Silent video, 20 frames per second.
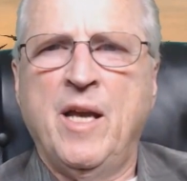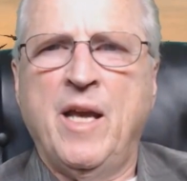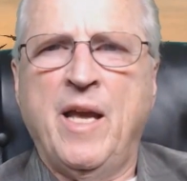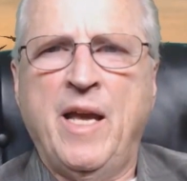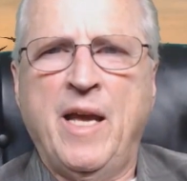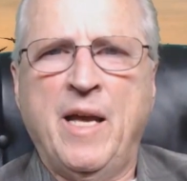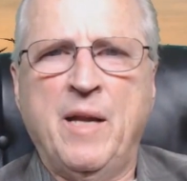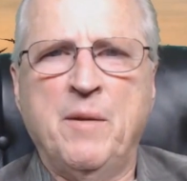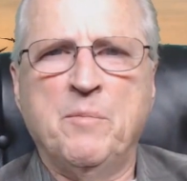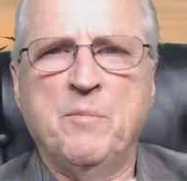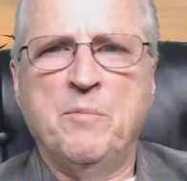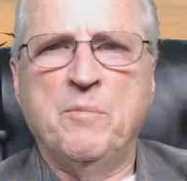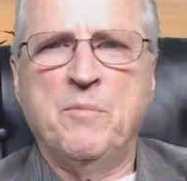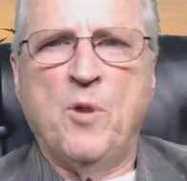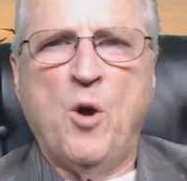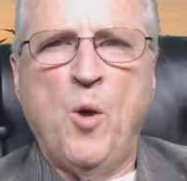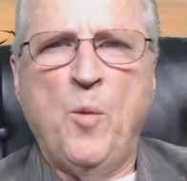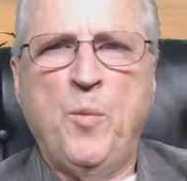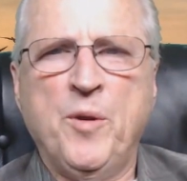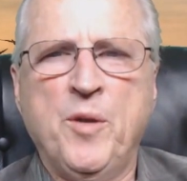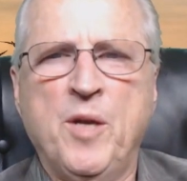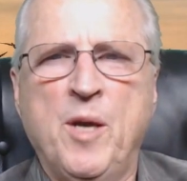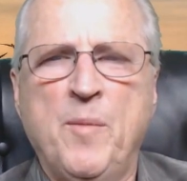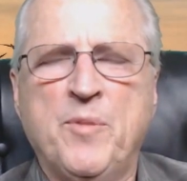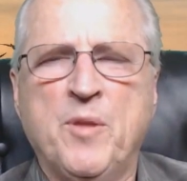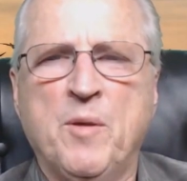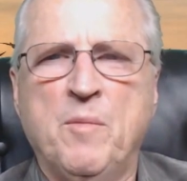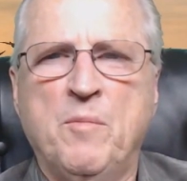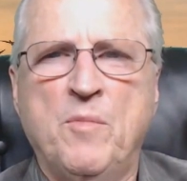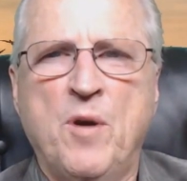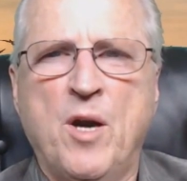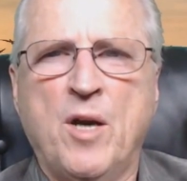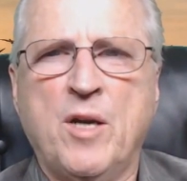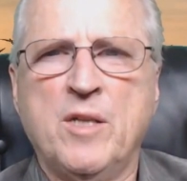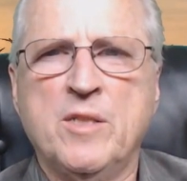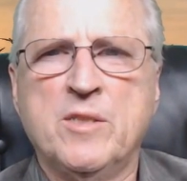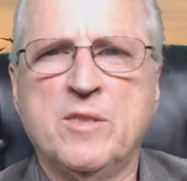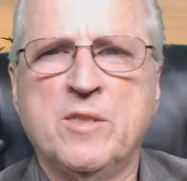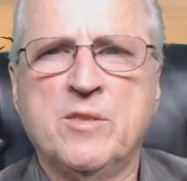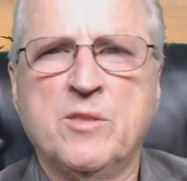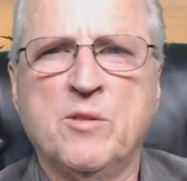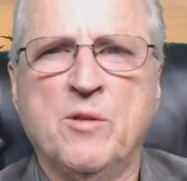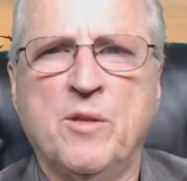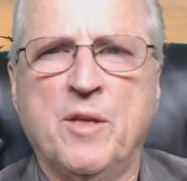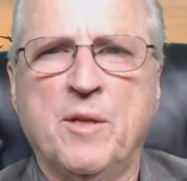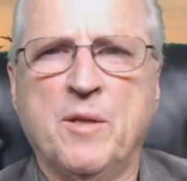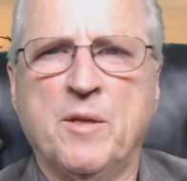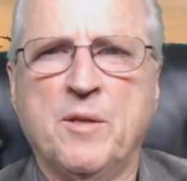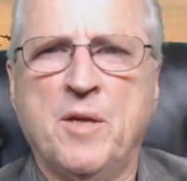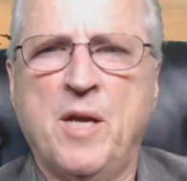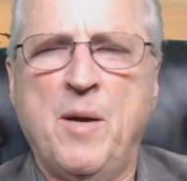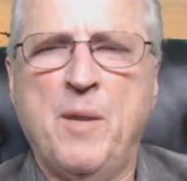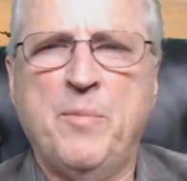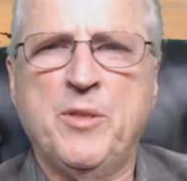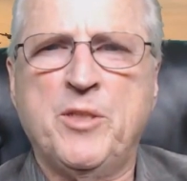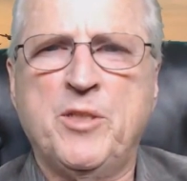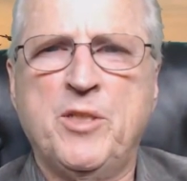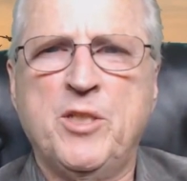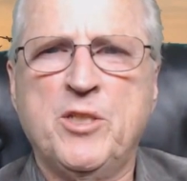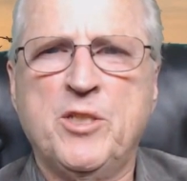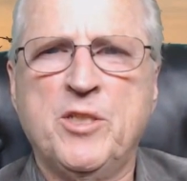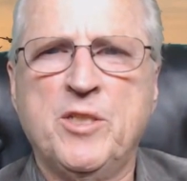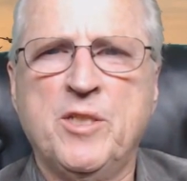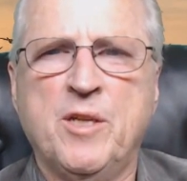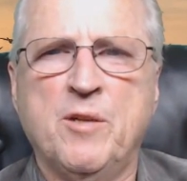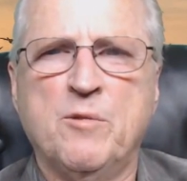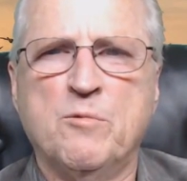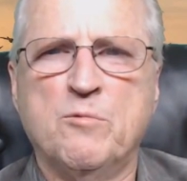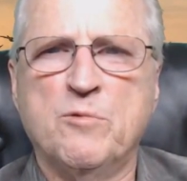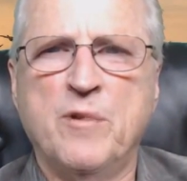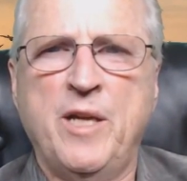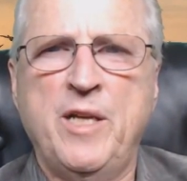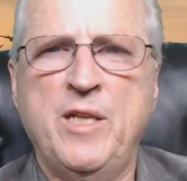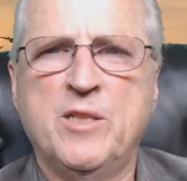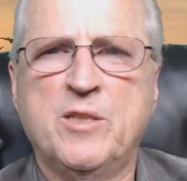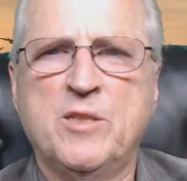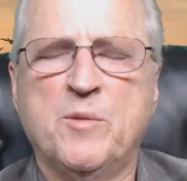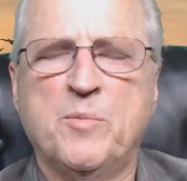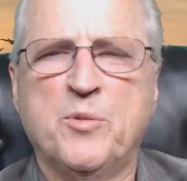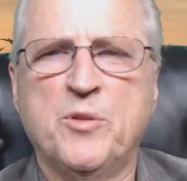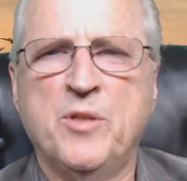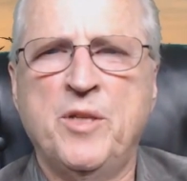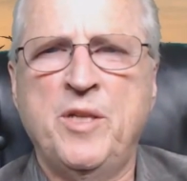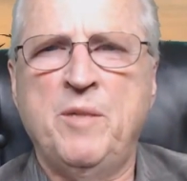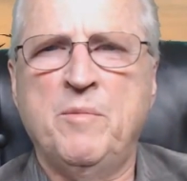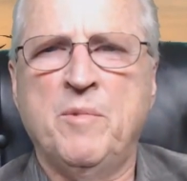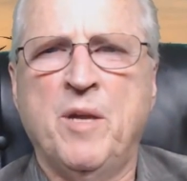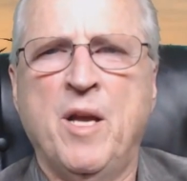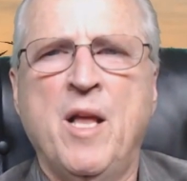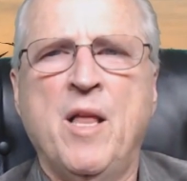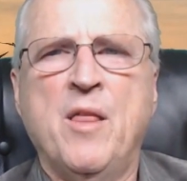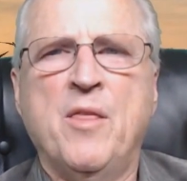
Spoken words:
and open up the markets so that competition can reign supreme.